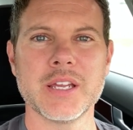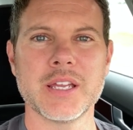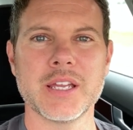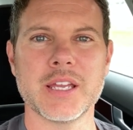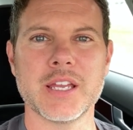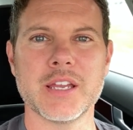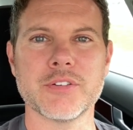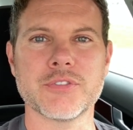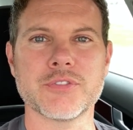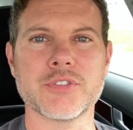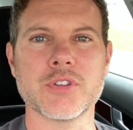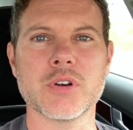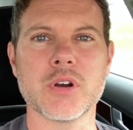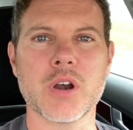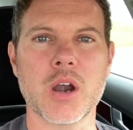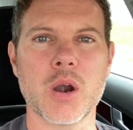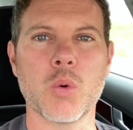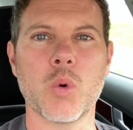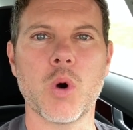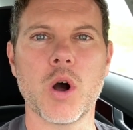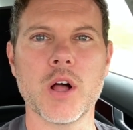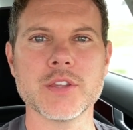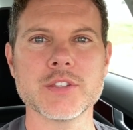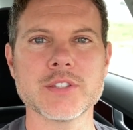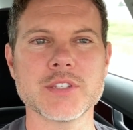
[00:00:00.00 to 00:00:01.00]
If there are
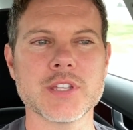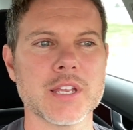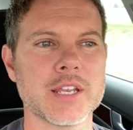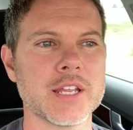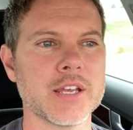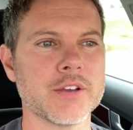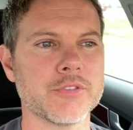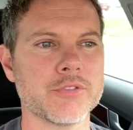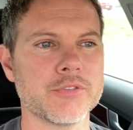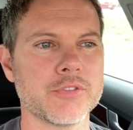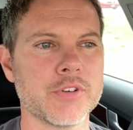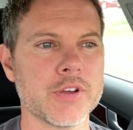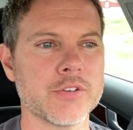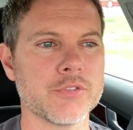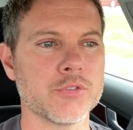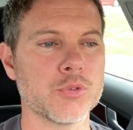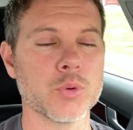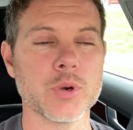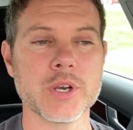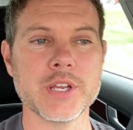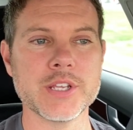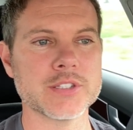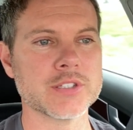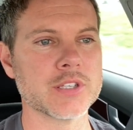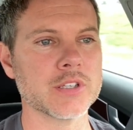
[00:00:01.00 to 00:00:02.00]
ones that have
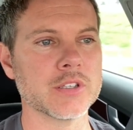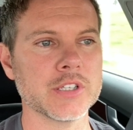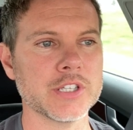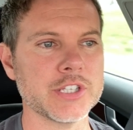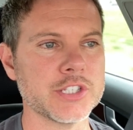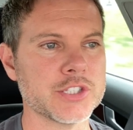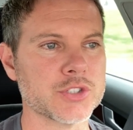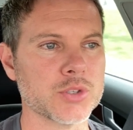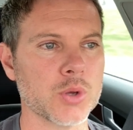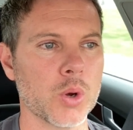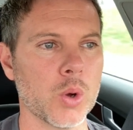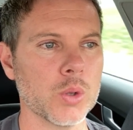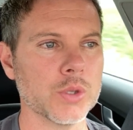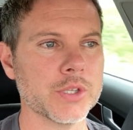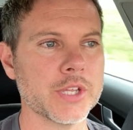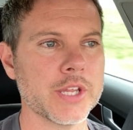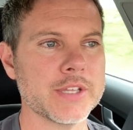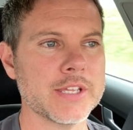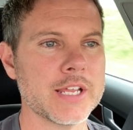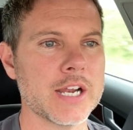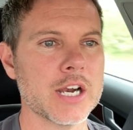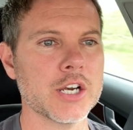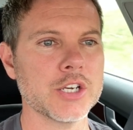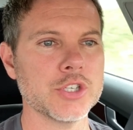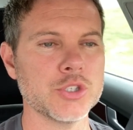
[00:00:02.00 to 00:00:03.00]
recently sold in
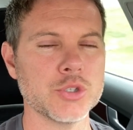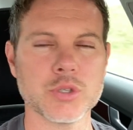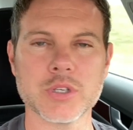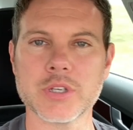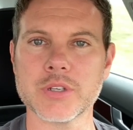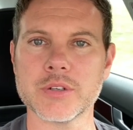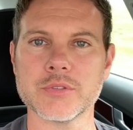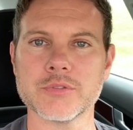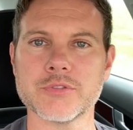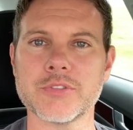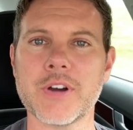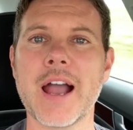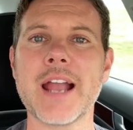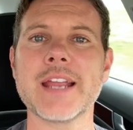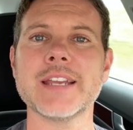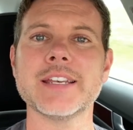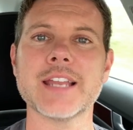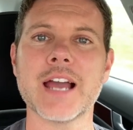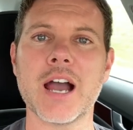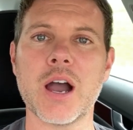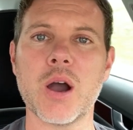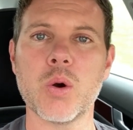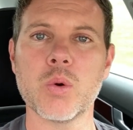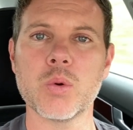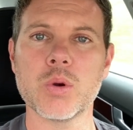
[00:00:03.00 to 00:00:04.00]
there, you can find
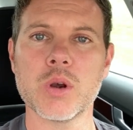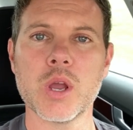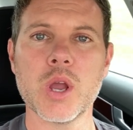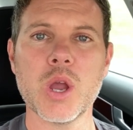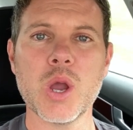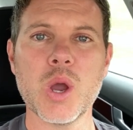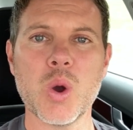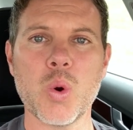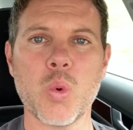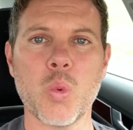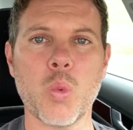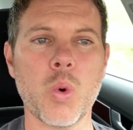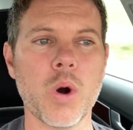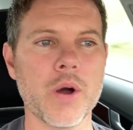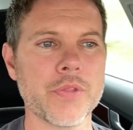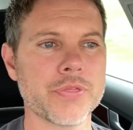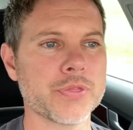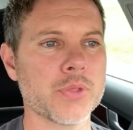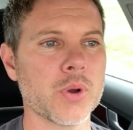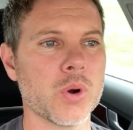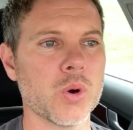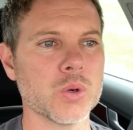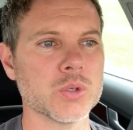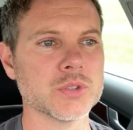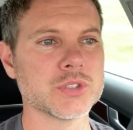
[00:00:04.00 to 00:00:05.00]
out what
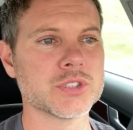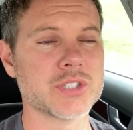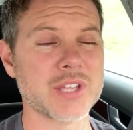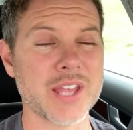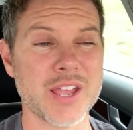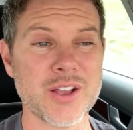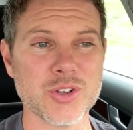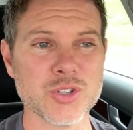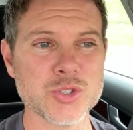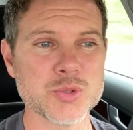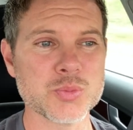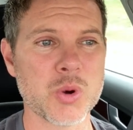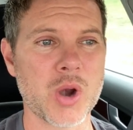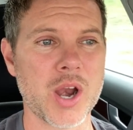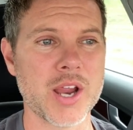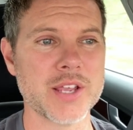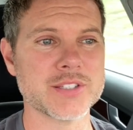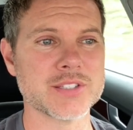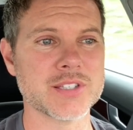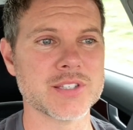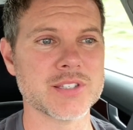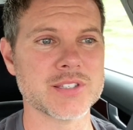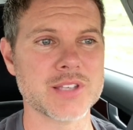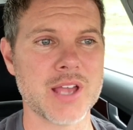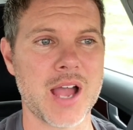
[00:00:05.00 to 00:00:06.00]
those sales
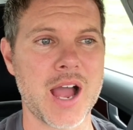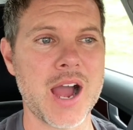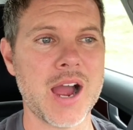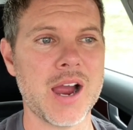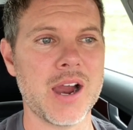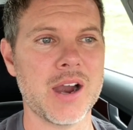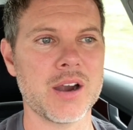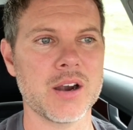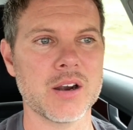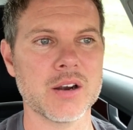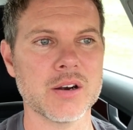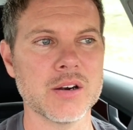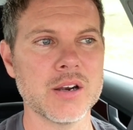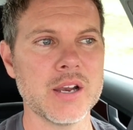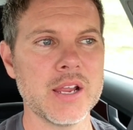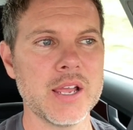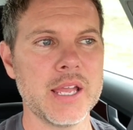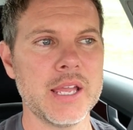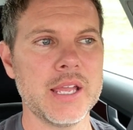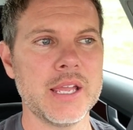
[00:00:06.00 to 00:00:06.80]
prices are.